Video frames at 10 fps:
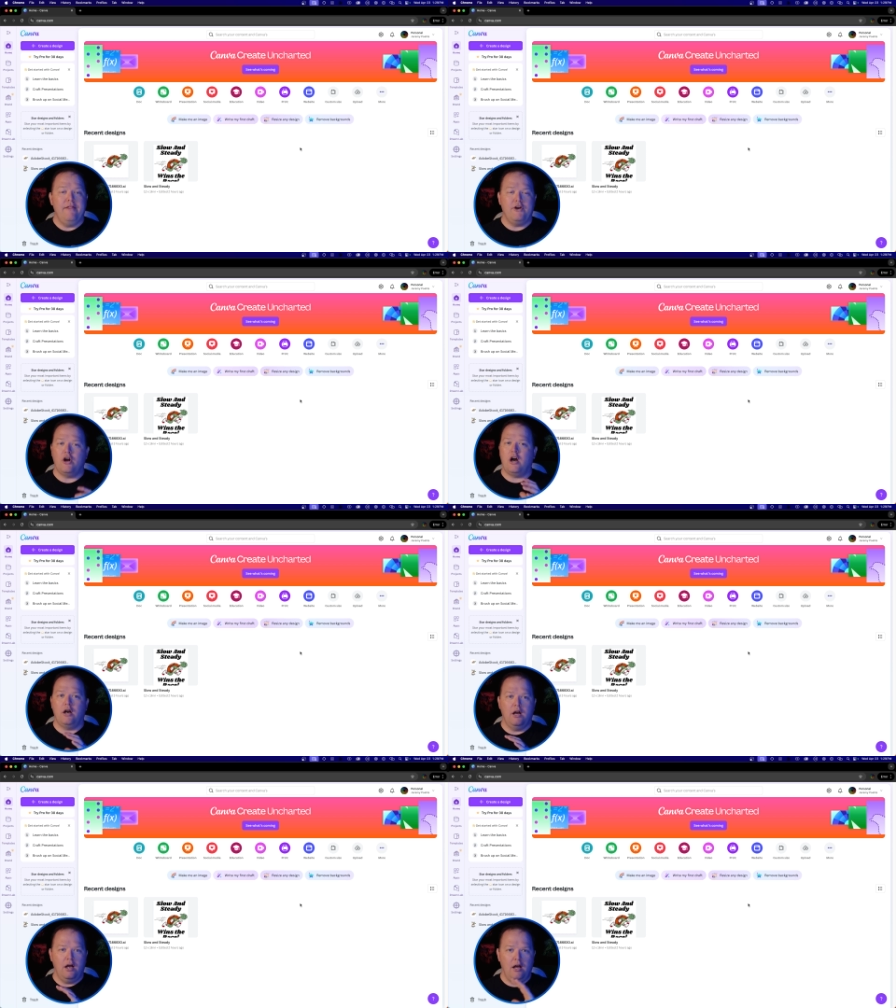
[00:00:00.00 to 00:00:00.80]
There
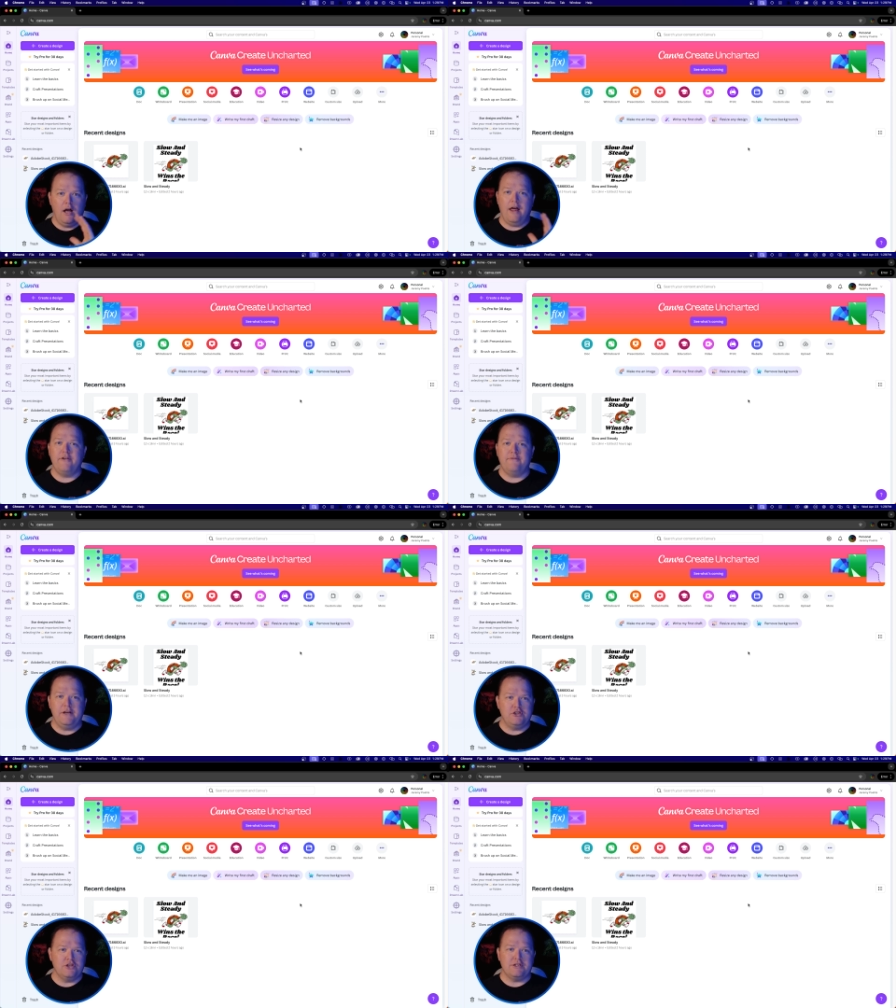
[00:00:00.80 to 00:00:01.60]
are other
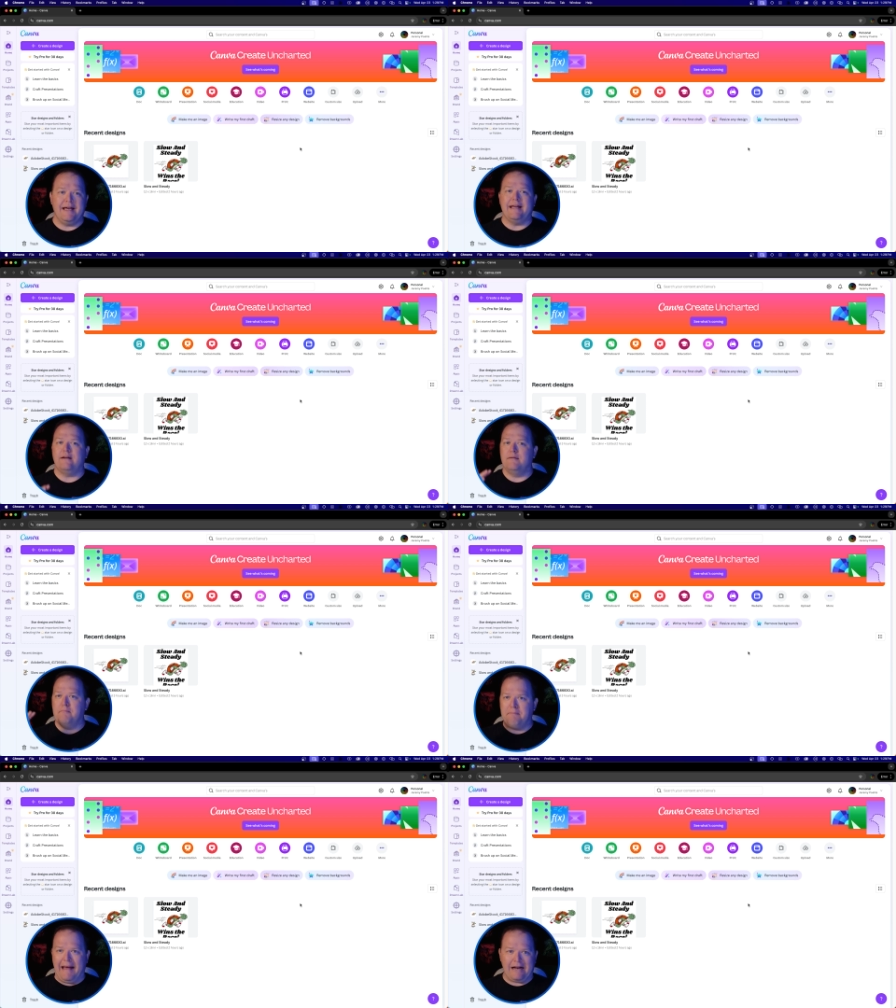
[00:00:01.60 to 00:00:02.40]
features like
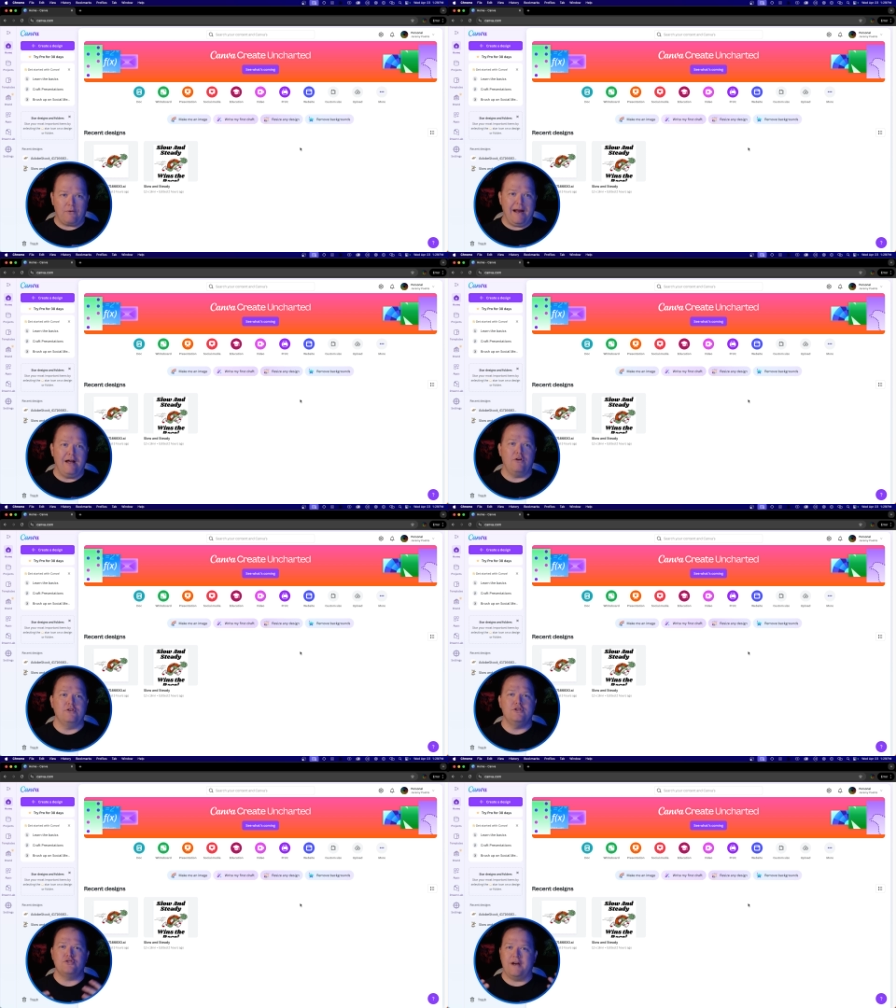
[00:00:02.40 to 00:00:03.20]

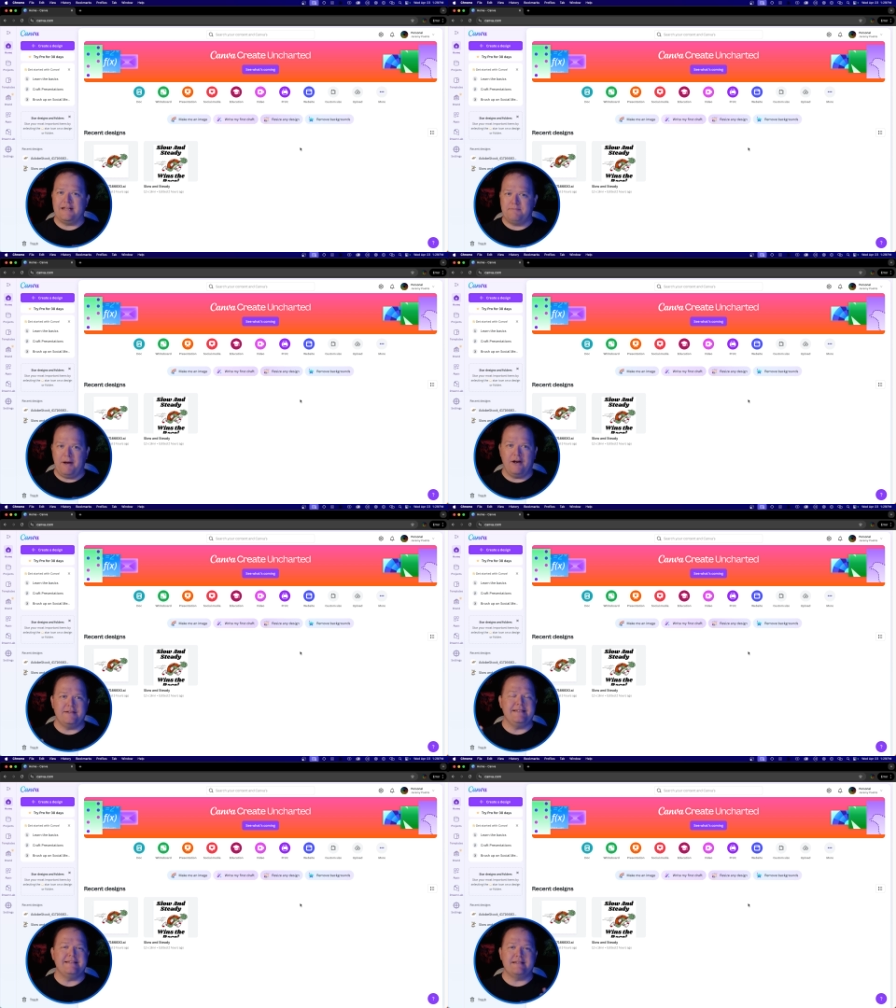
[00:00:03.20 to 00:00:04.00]
background,
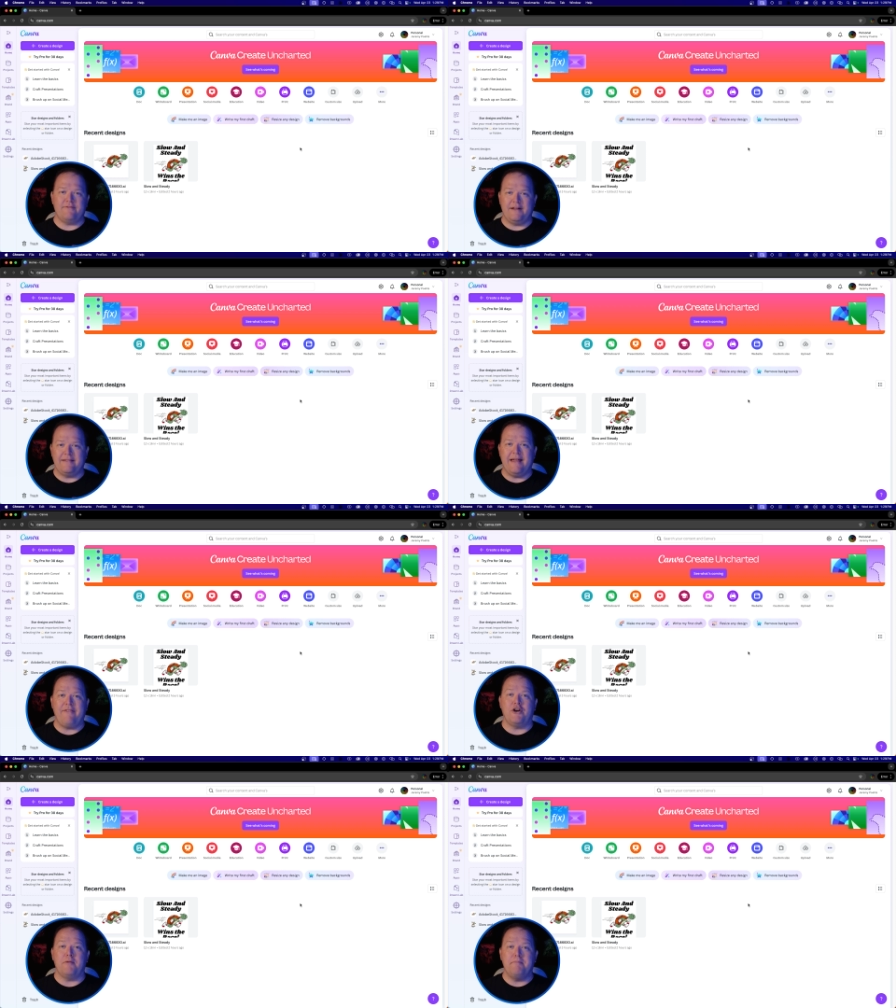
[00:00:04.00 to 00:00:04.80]
transparency, stuff like
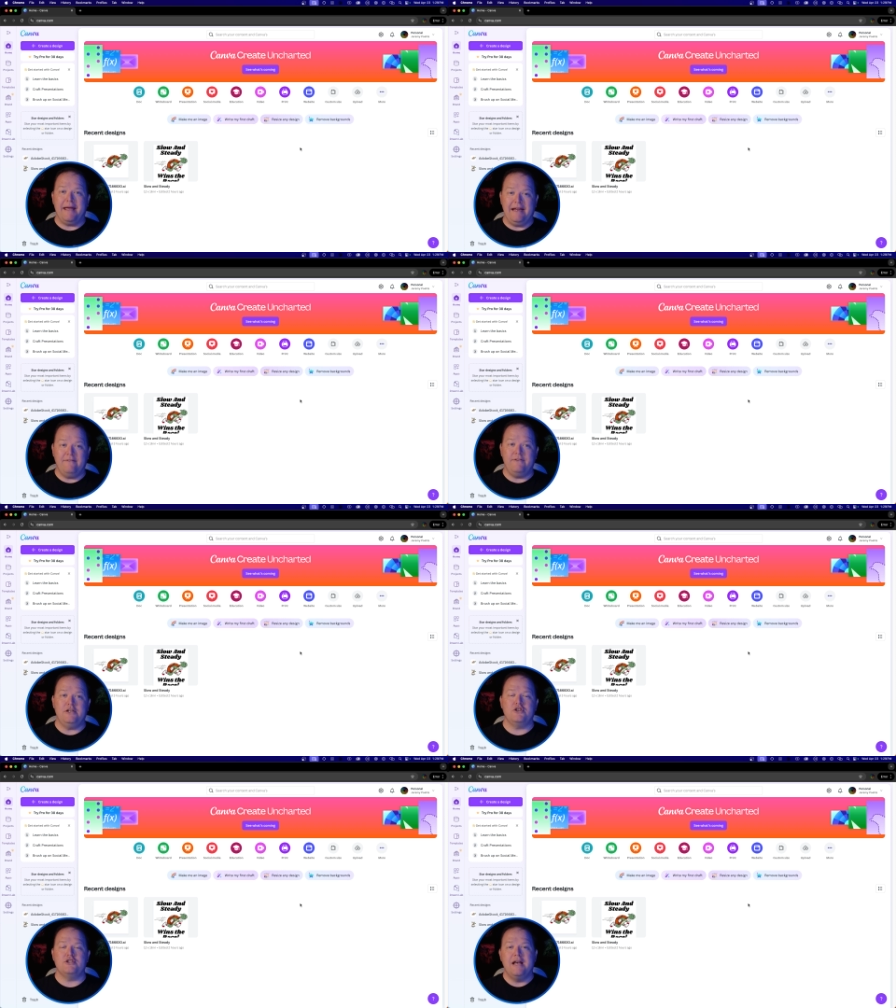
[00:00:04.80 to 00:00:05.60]
that that are paid
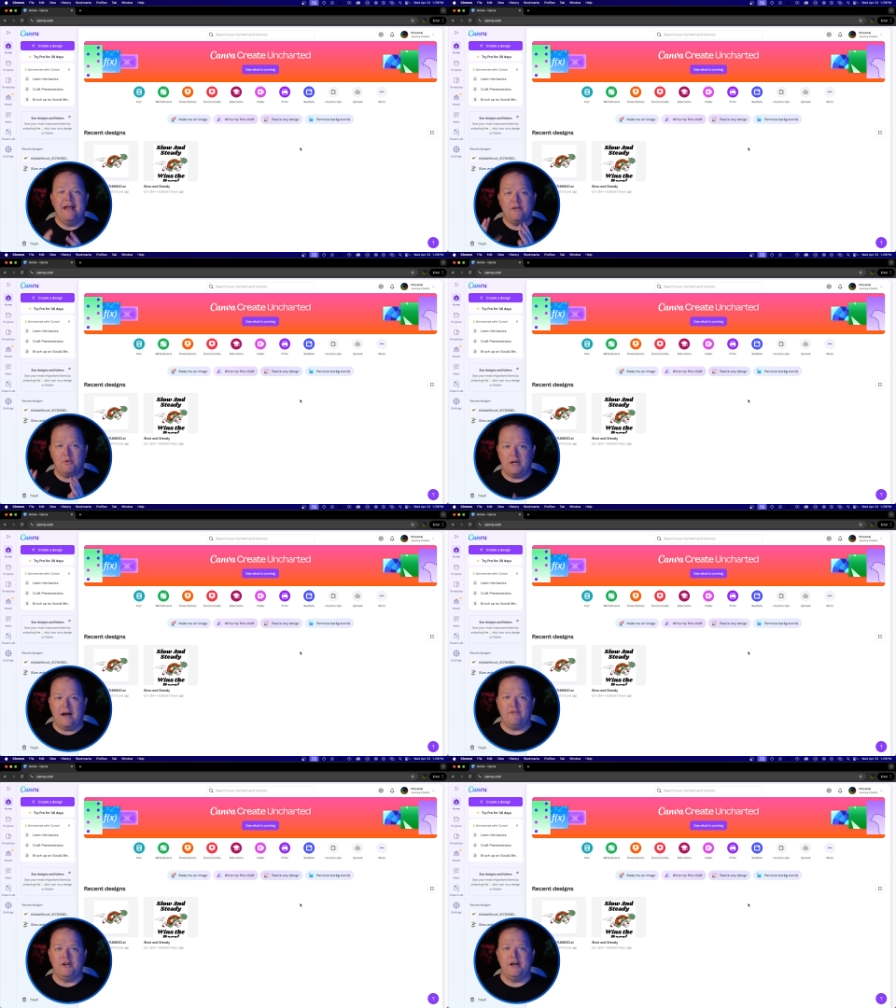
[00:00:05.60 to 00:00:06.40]
features that we'll
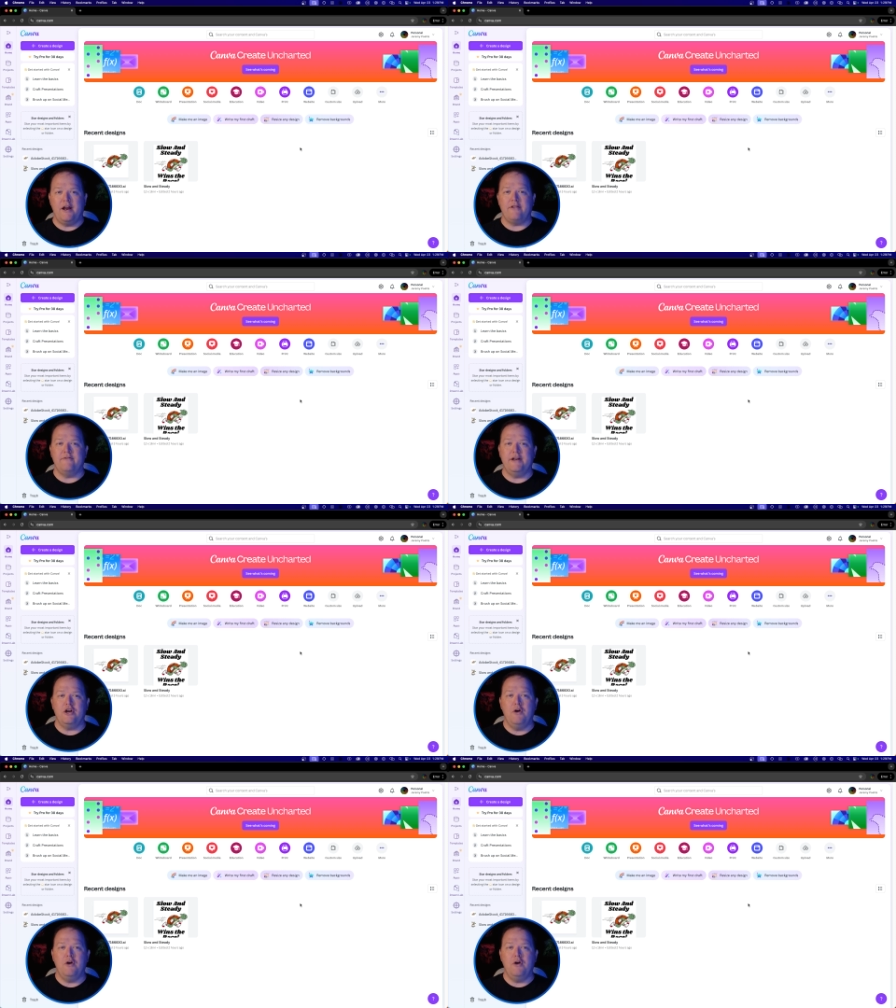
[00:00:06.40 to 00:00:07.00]
cover in another video.